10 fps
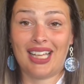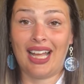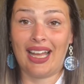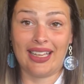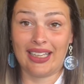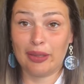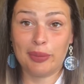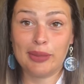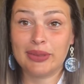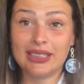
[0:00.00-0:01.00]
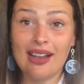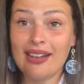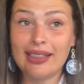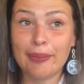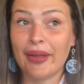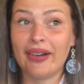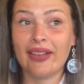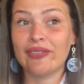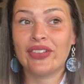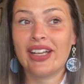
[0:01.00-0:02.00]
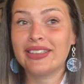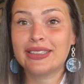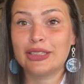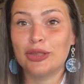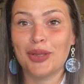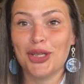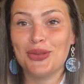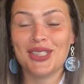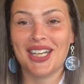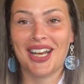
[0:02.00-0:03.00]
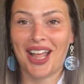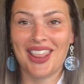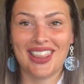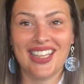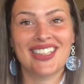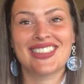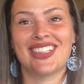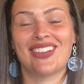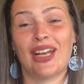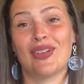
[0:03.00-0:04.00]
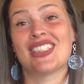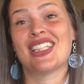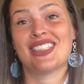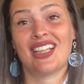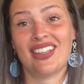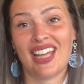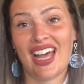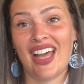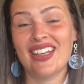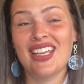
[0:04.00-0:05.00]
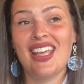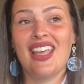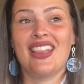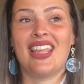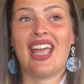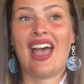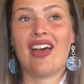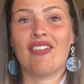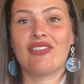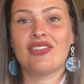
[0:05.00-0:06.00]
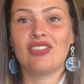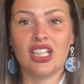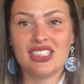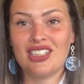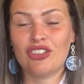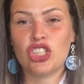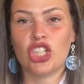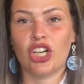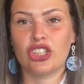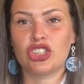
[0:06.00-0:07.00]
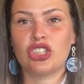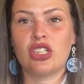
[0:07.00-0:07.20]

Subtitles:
I hear people talking about it on FlossTube and using it. I think it's silk. Anyways, they sell that. They have lots of different charts.